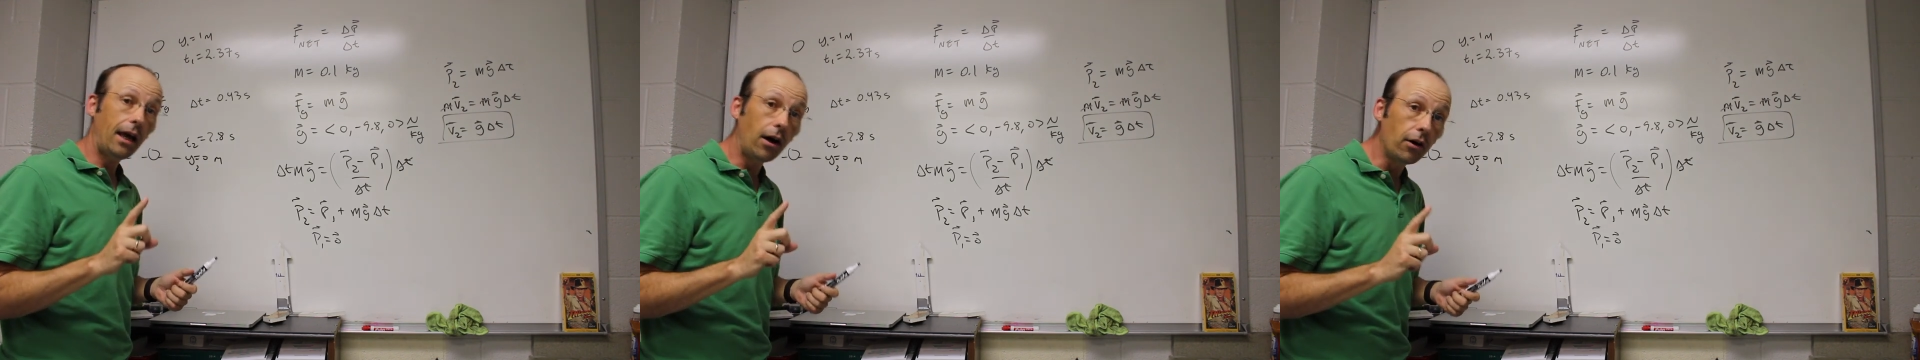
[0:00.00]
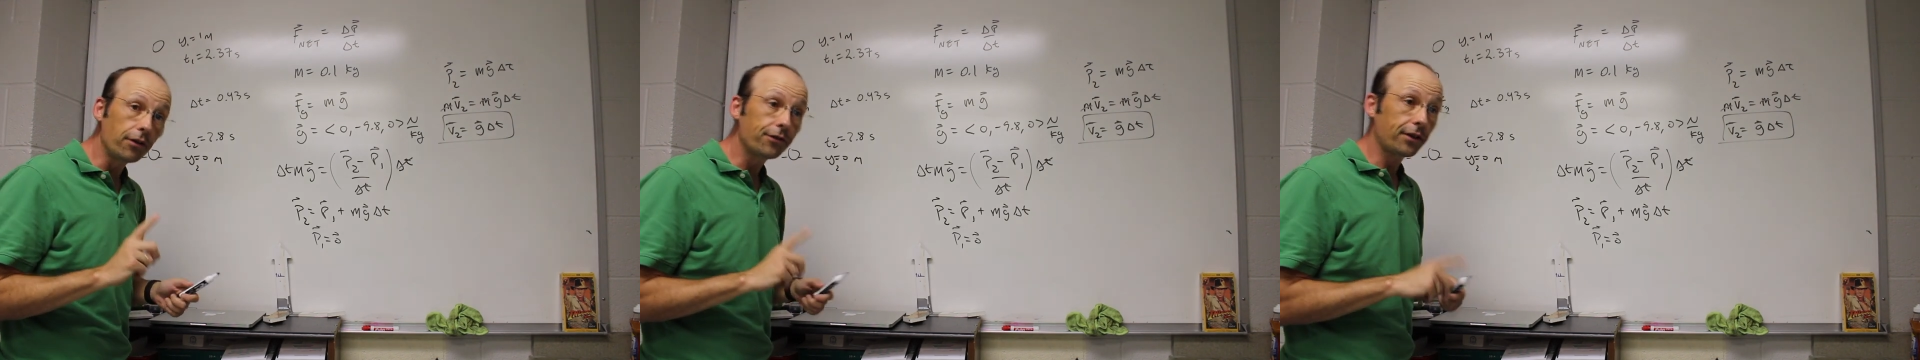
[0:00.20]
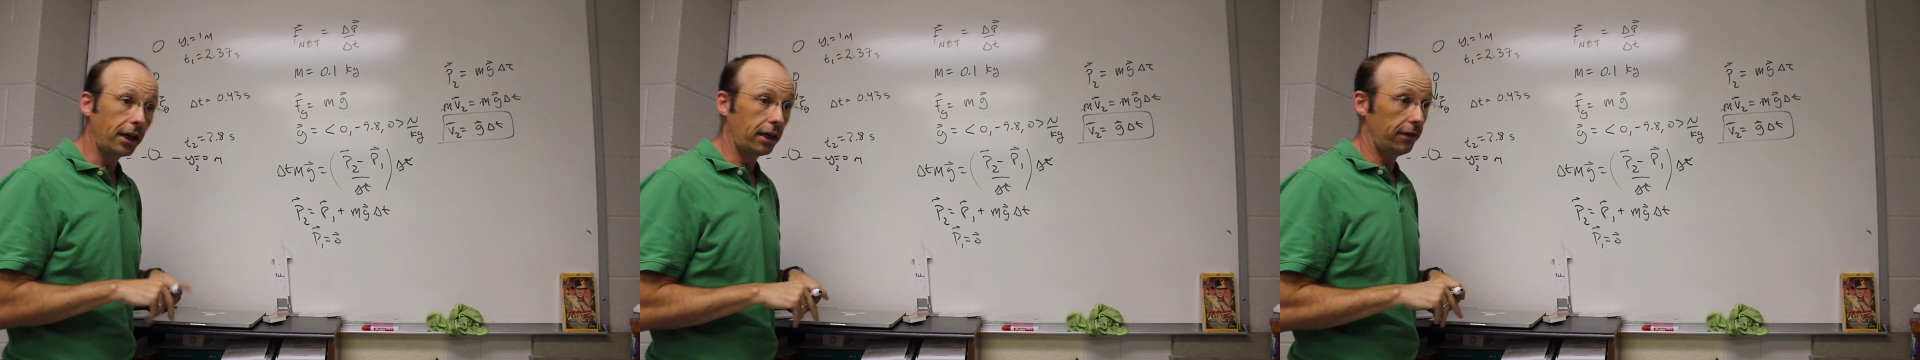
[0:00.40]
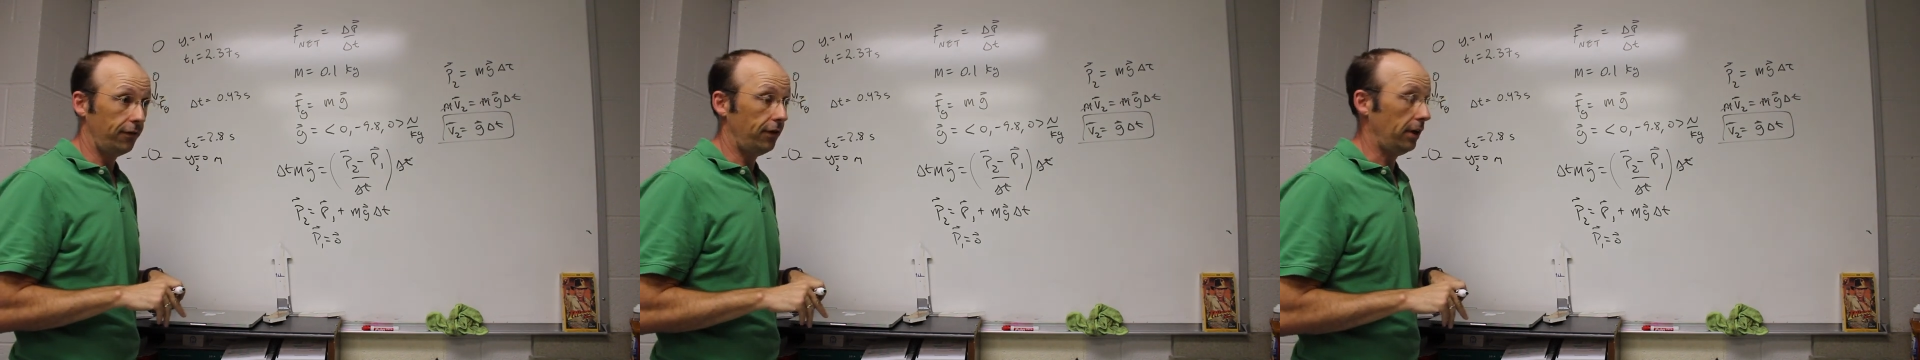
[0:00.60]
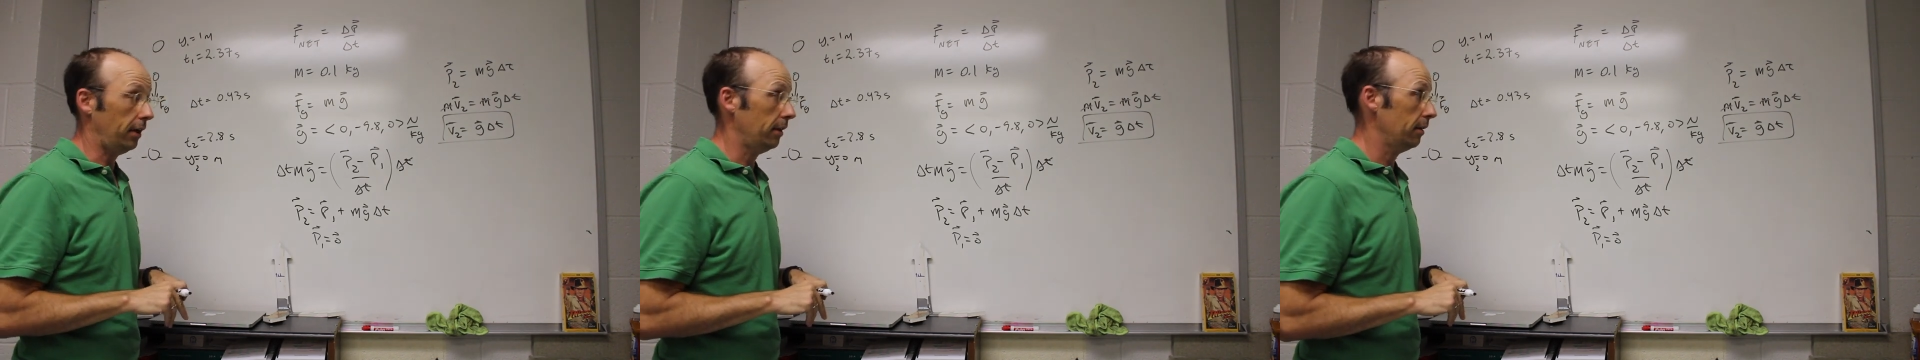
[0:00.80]
else I can
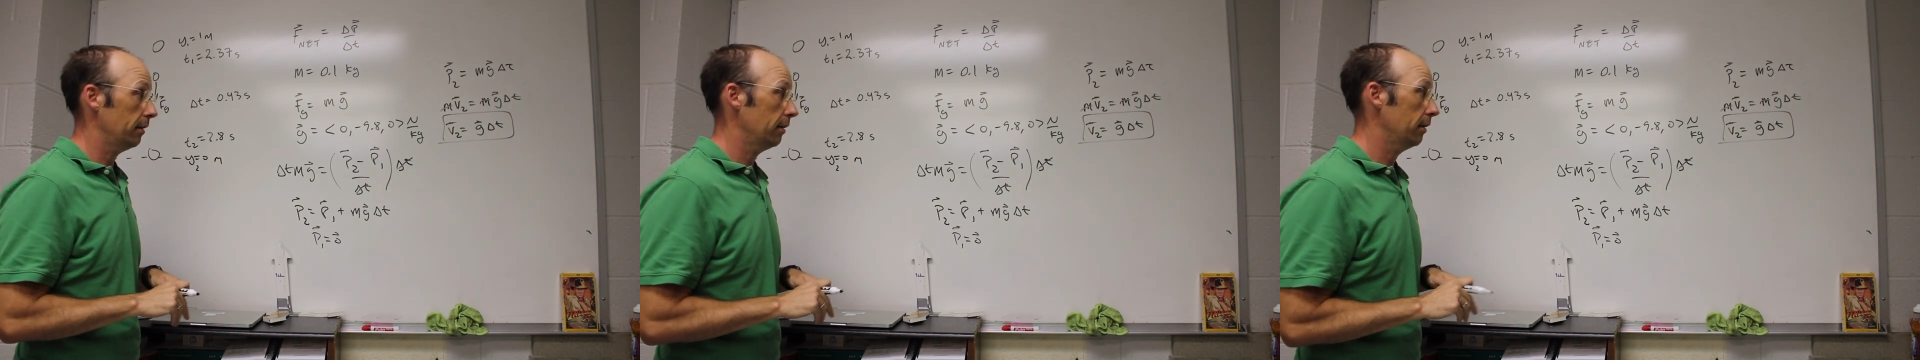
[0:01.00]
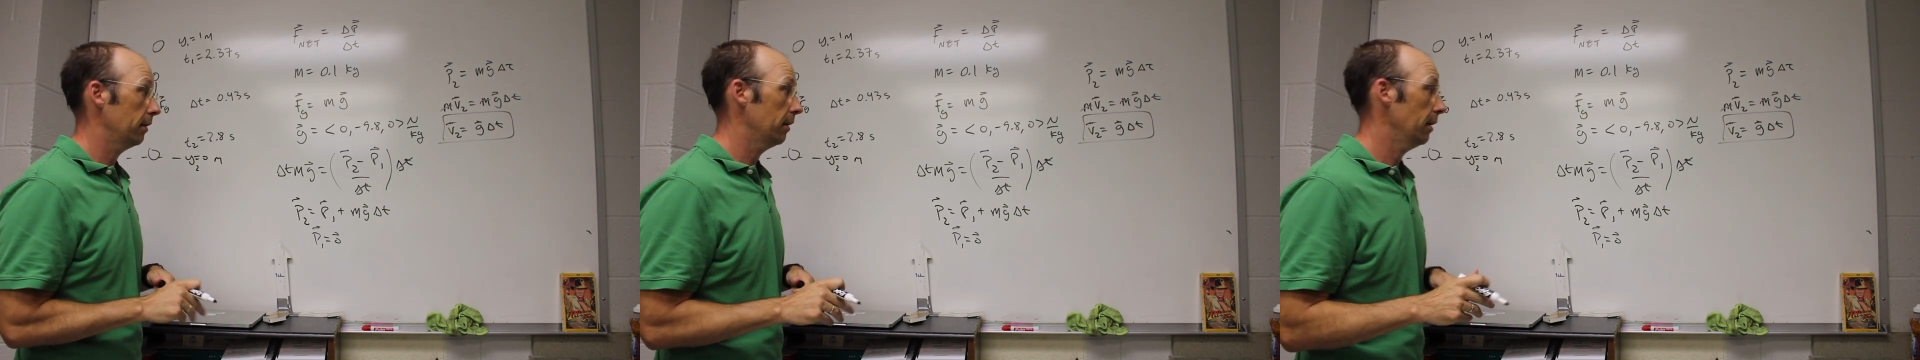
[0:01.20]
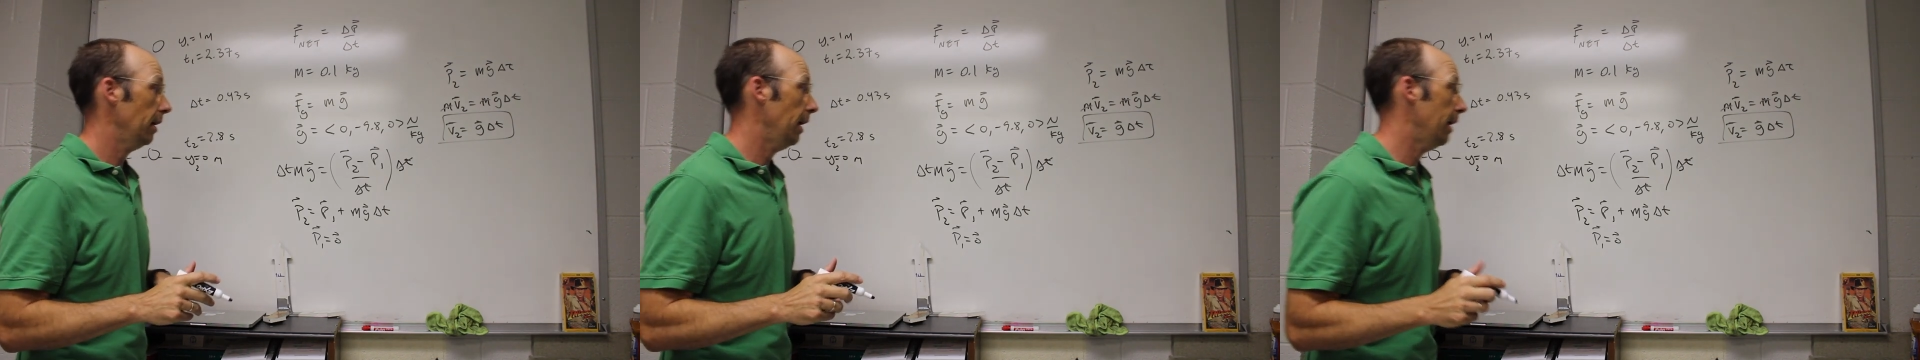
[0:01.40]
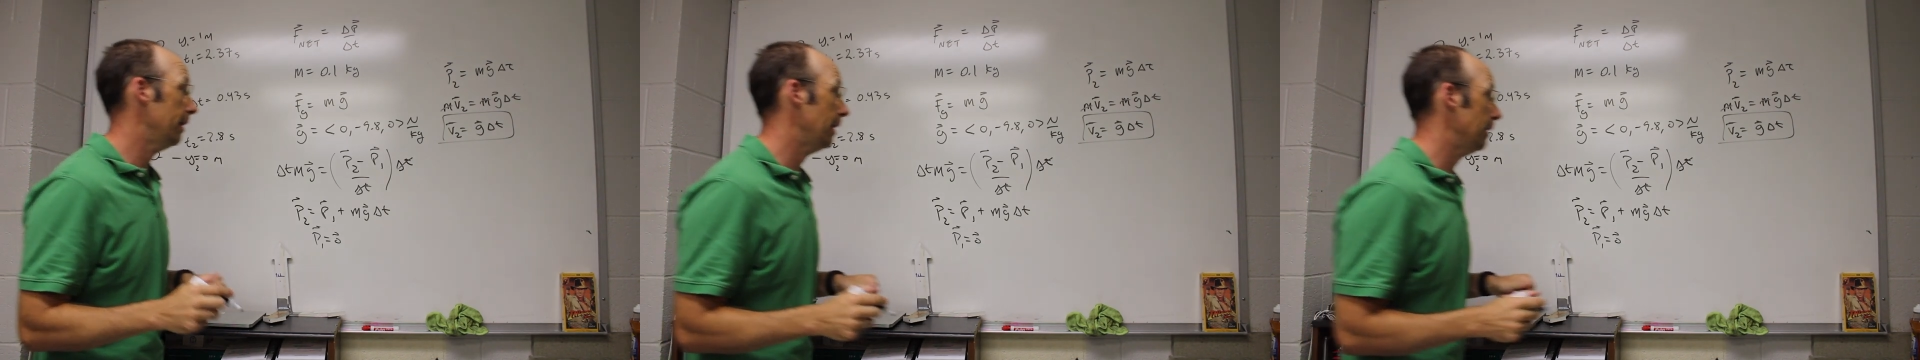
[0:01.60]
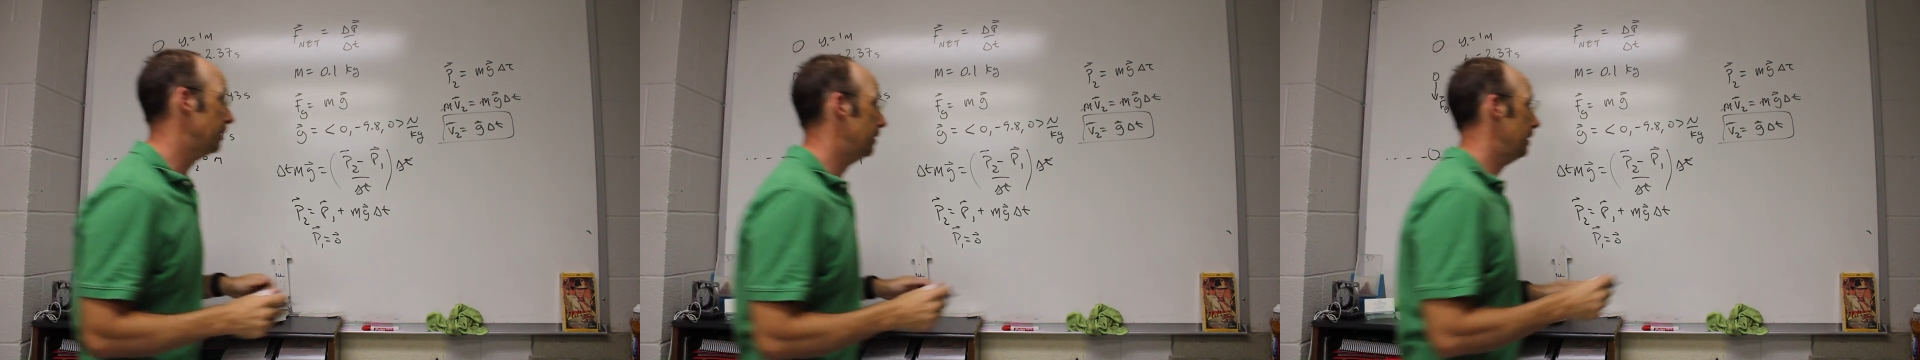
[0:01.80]
find,
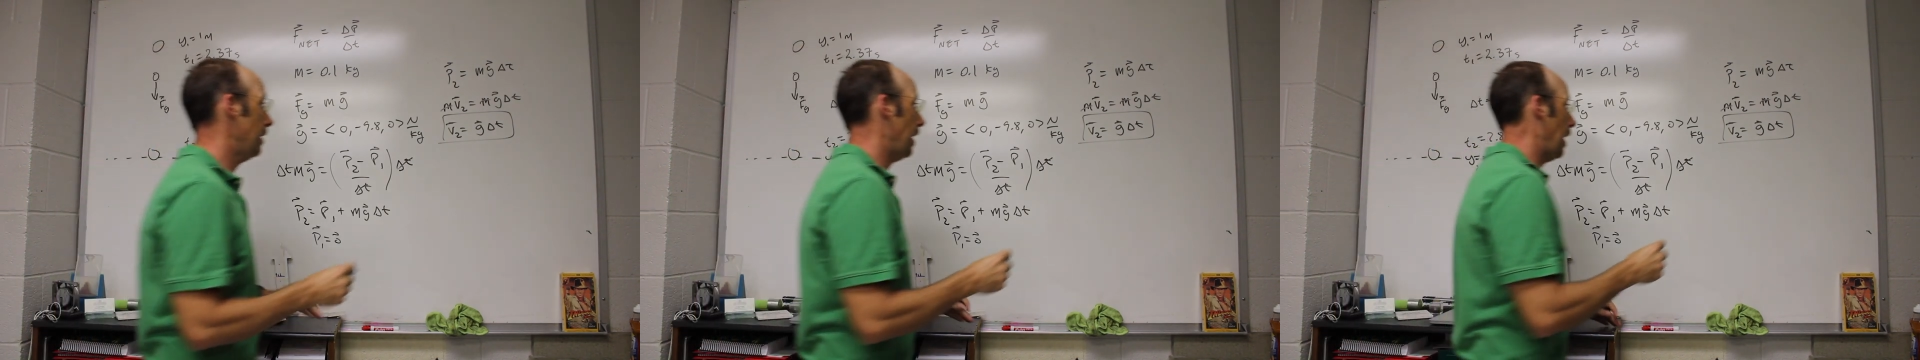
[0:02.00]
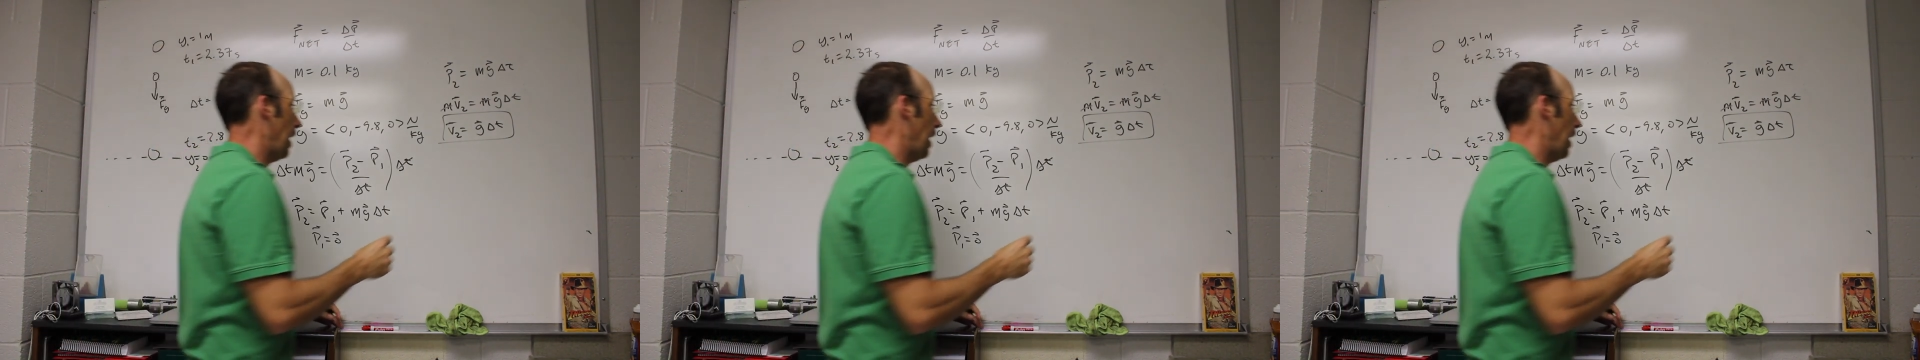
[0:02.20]
and that's the